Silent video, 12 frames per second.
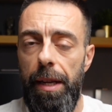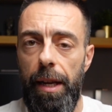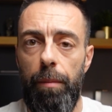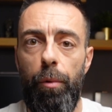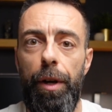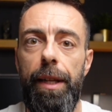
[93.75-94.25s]

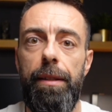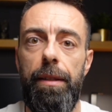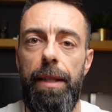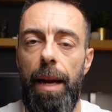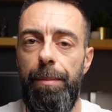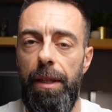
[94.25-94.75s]
It
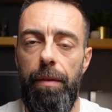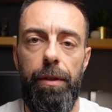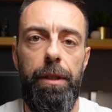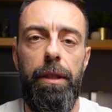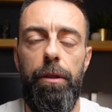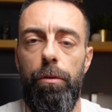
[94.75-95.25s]
brings type
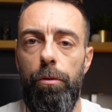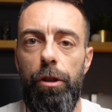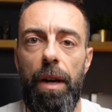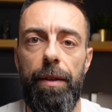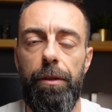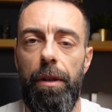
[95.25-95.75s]
safety to
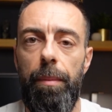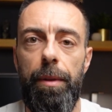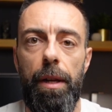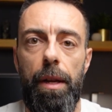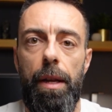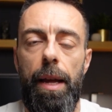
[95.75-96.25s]

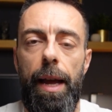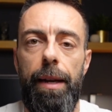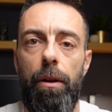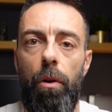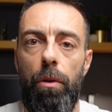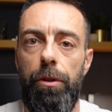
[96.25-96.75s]
JavaScript,
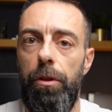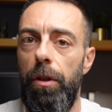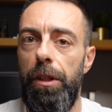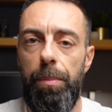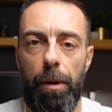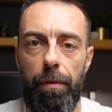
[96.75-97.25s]
and also
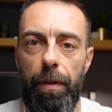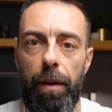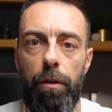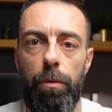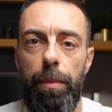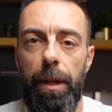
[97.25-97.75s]
it's
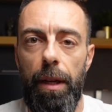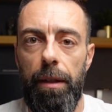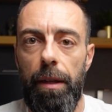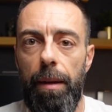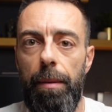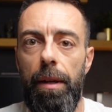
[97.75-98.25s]
perfect to
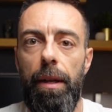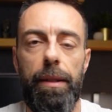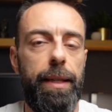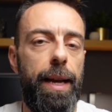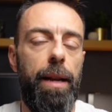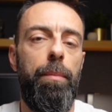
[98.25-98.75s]
build
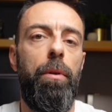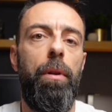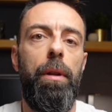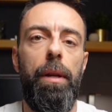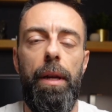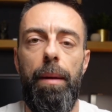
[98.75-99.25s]

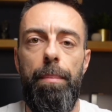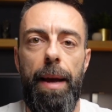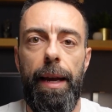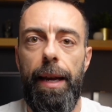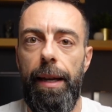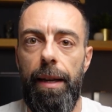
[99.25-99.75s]
scalable
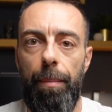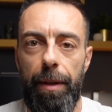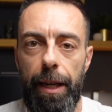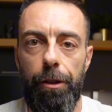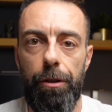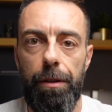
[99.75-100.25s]
backend
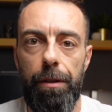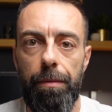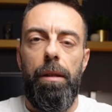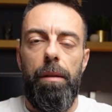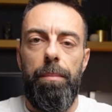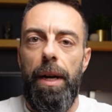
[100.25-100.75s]
applications.
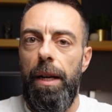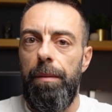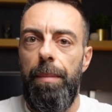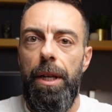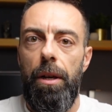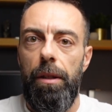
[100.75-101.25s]

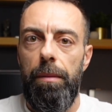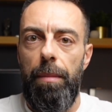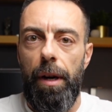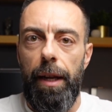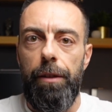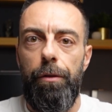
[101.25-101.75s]
But beyond
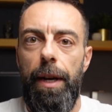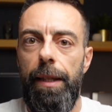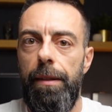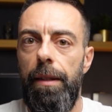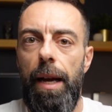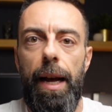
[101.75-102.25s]
market
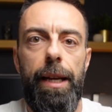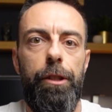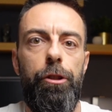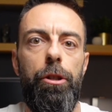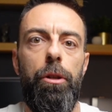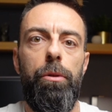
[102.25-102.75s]
trends, I
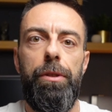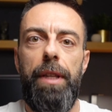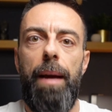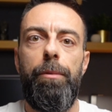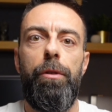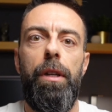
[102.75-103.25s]
chose
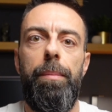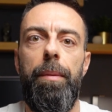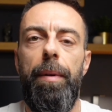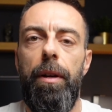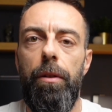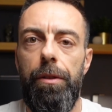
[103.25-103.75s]

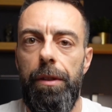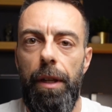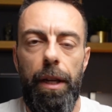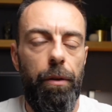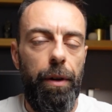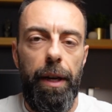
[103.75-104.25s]
TypeScript because
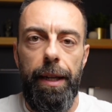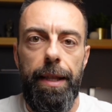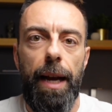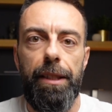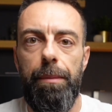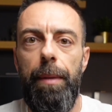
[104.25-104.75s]
it really
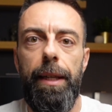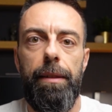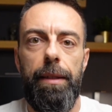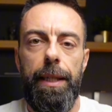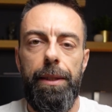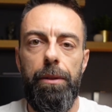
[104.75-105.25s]
does make
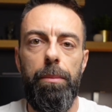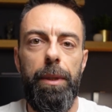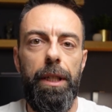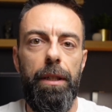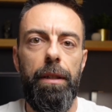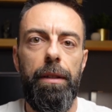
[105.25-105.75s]
sense to me.